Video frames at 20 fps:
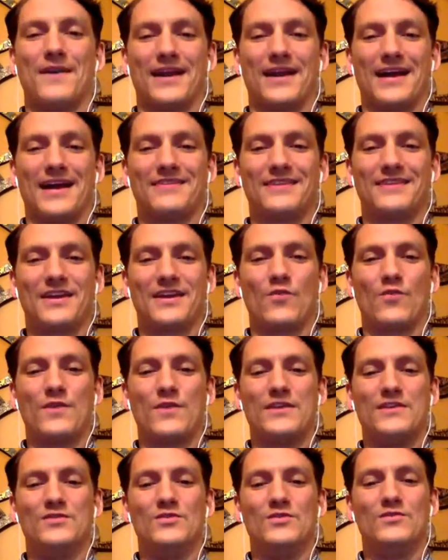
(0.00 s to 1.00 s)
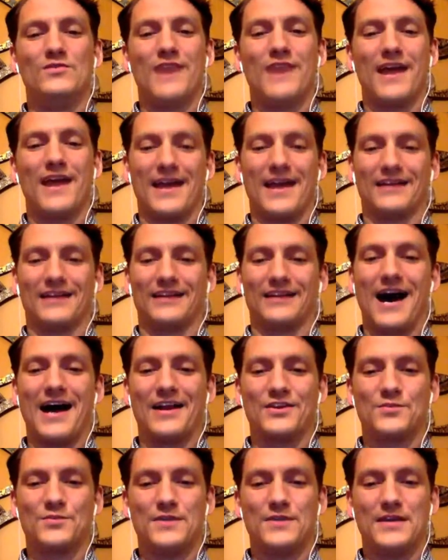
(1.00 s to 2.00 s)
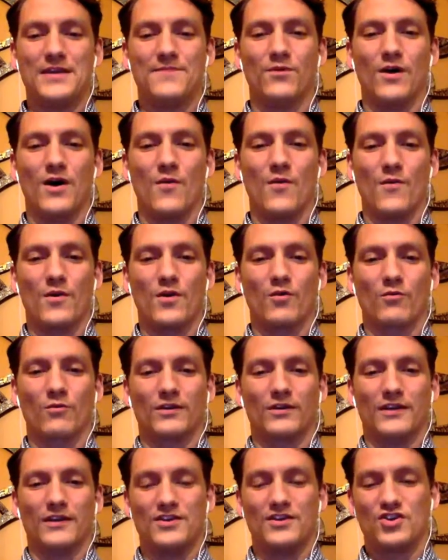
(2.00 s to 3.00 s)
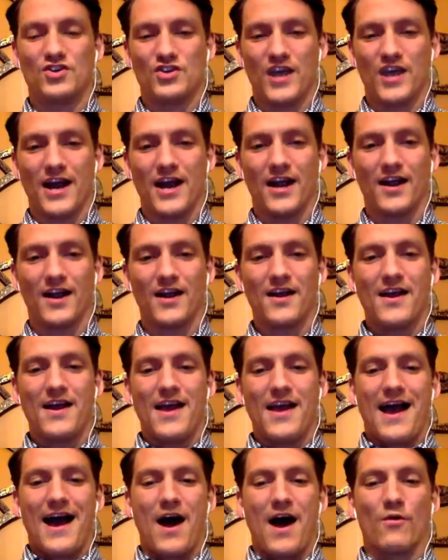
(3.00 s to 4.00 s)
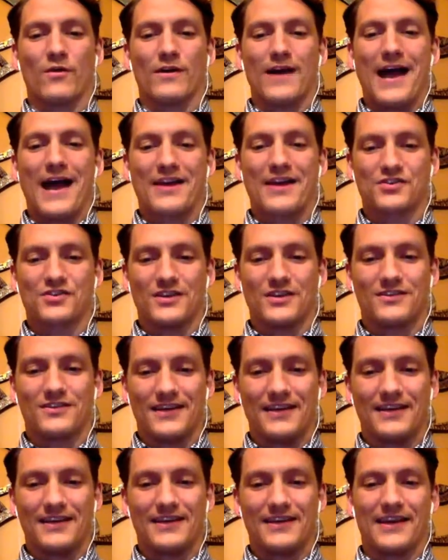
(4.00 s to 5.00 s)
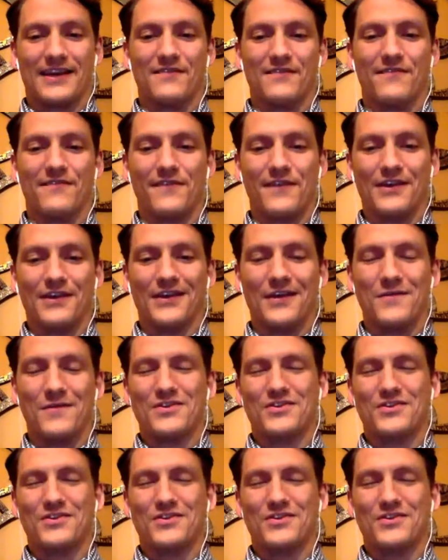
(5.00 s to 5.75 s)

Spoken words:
And I think we do that a lot as people, and we don't really share how we're actually thinking and feeling.